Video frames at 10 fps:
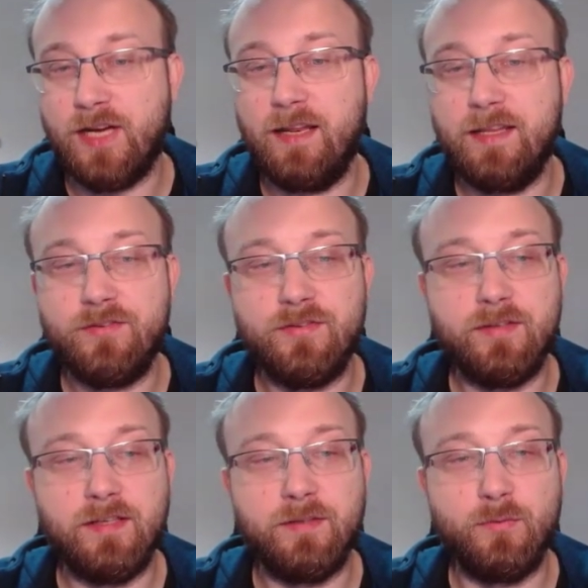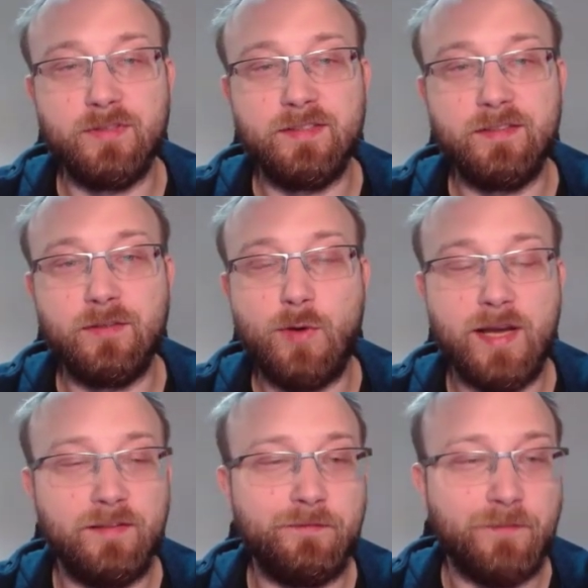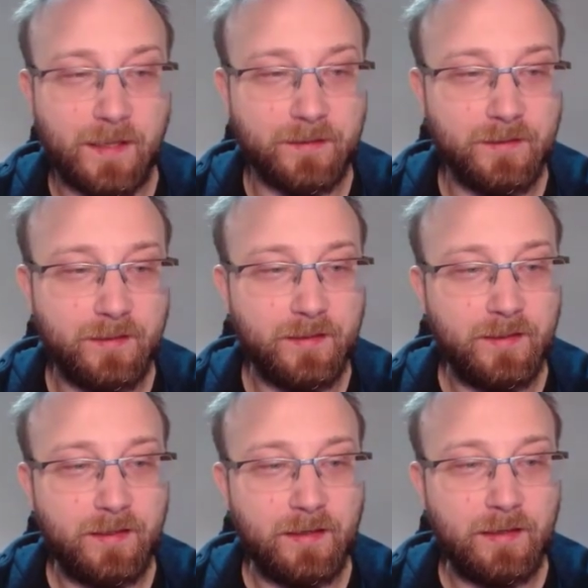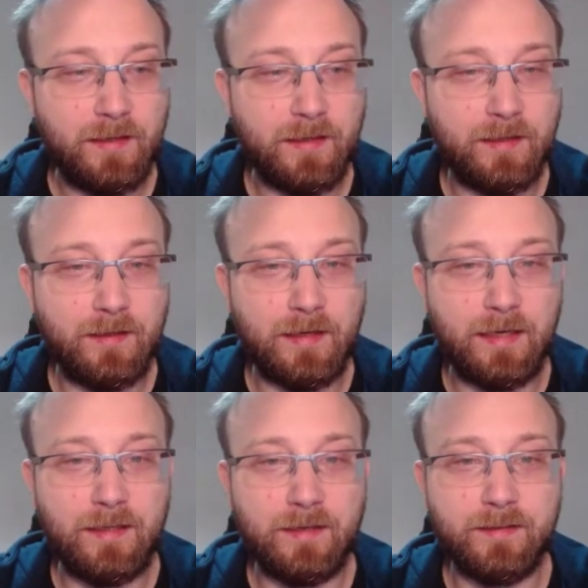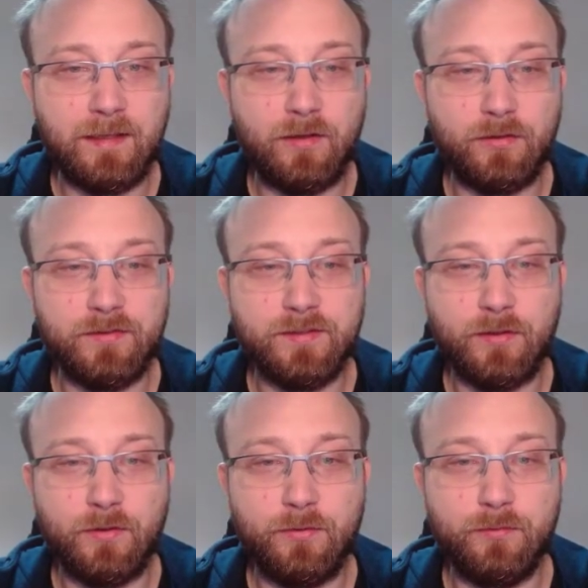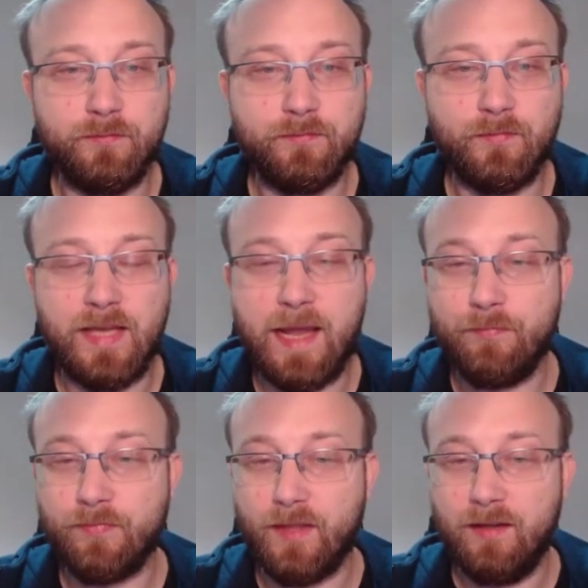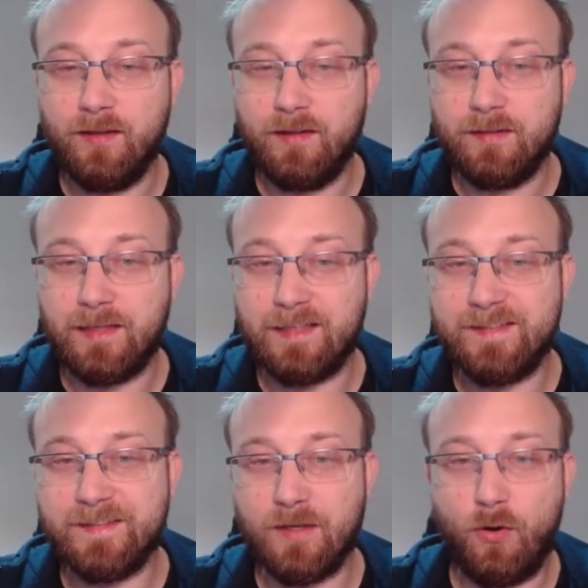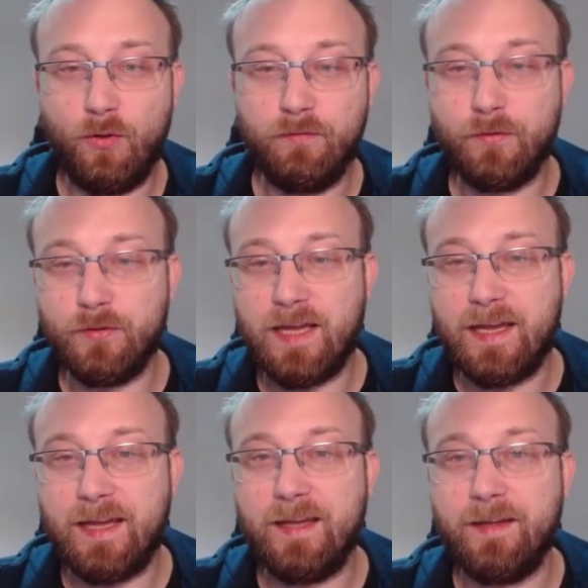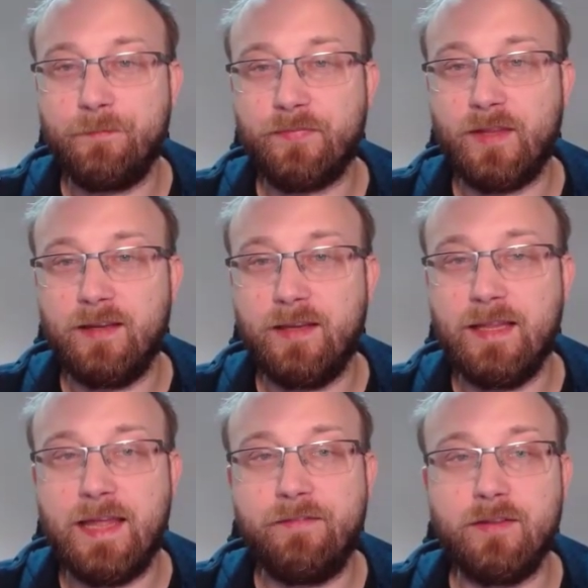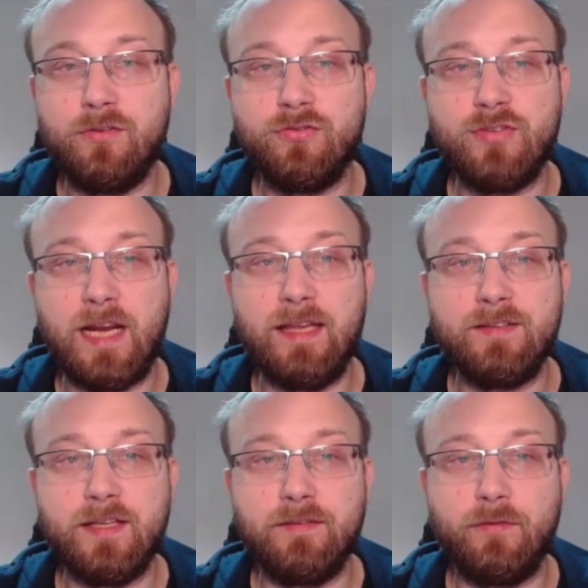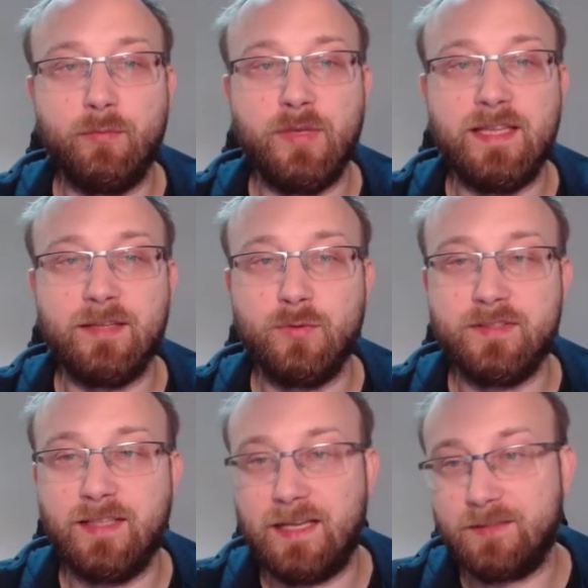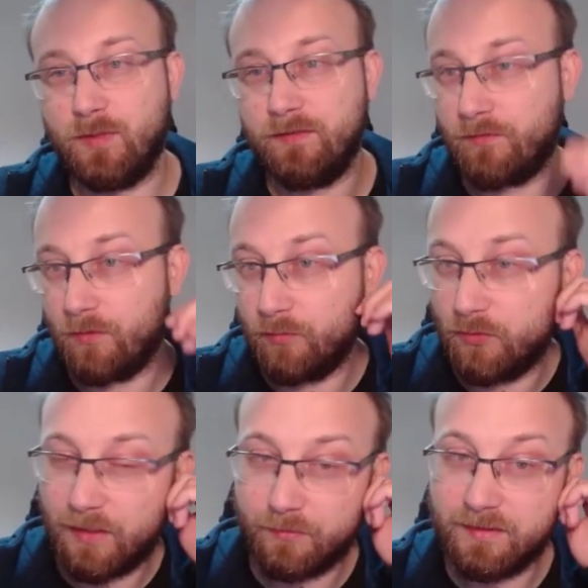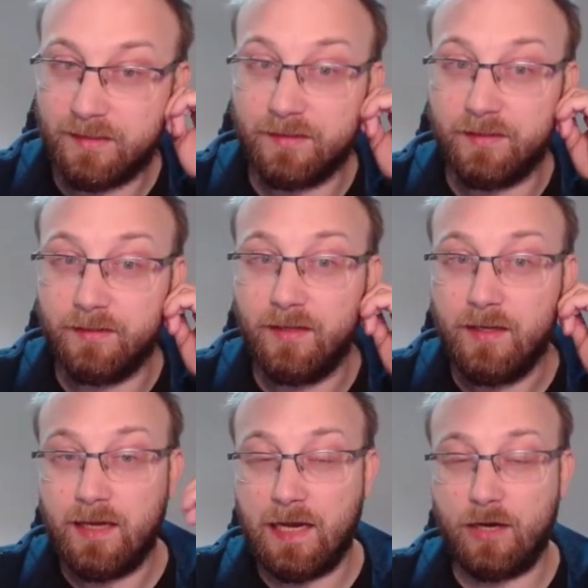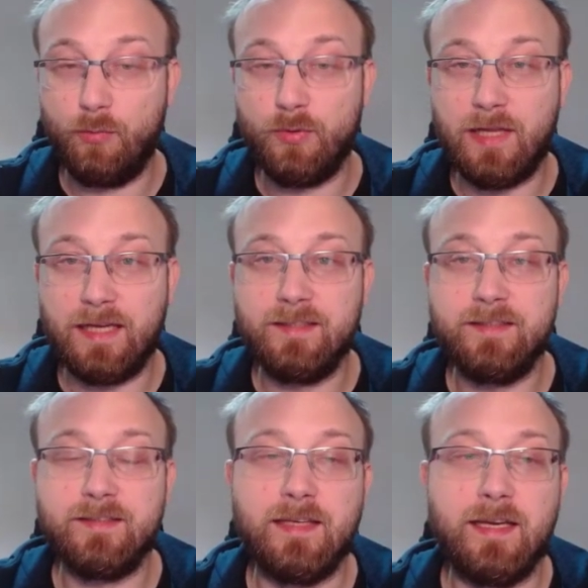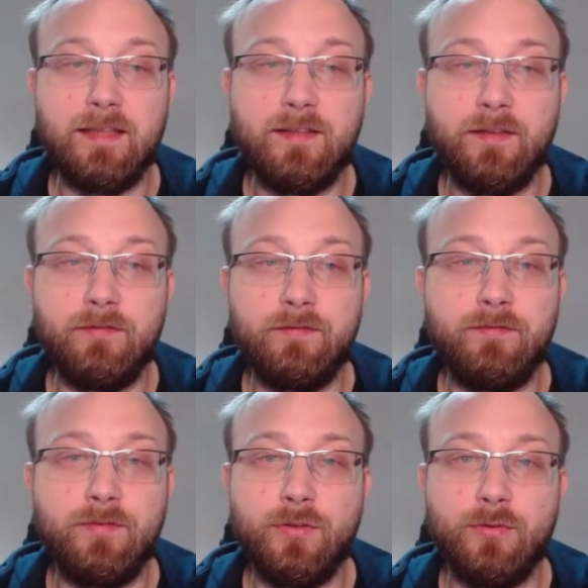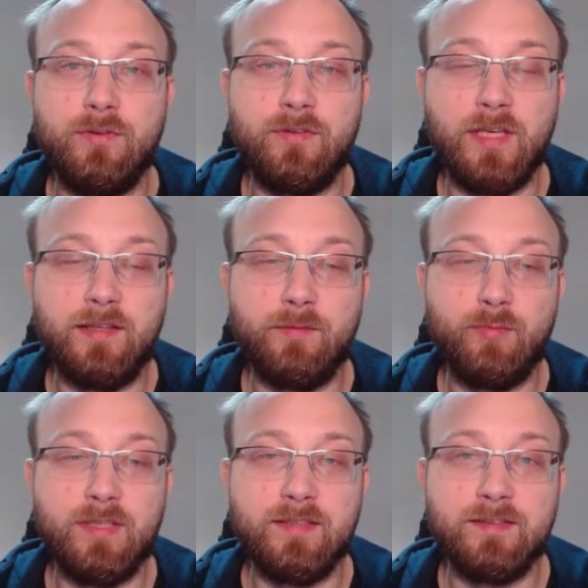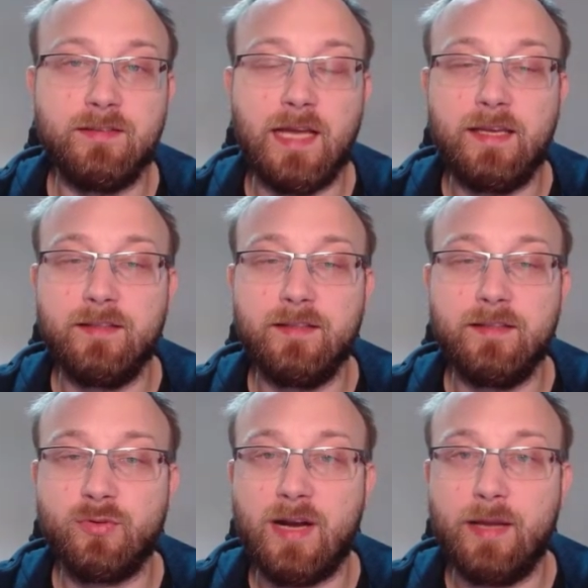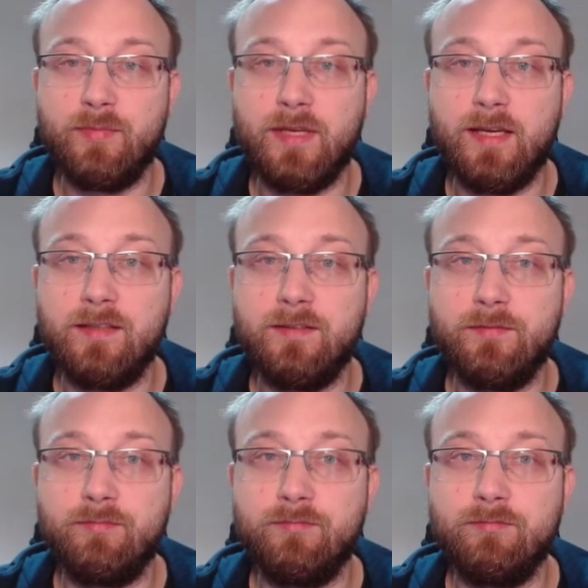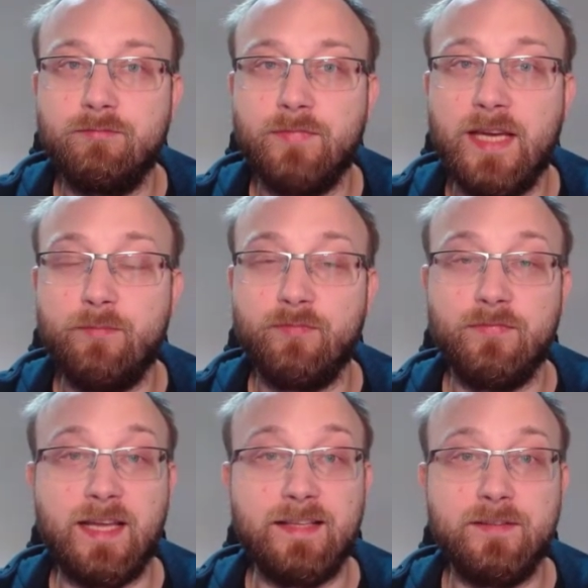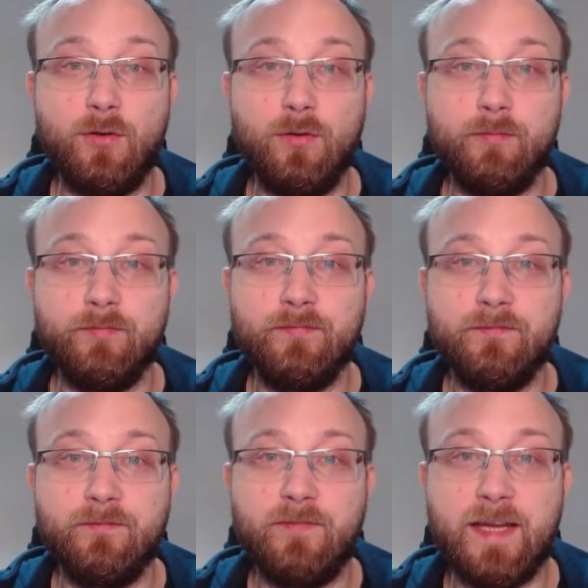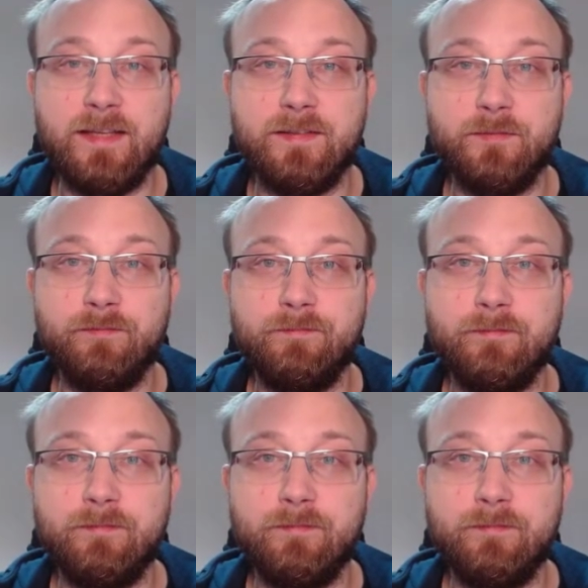challenge. It was quite fun. I learned a lot. So yeah, that's all for the 11th challenge, and for me that was the last one from 2019. I hope you like this, and if you did, please like and subscribe, and yeah, that's all. Thanks.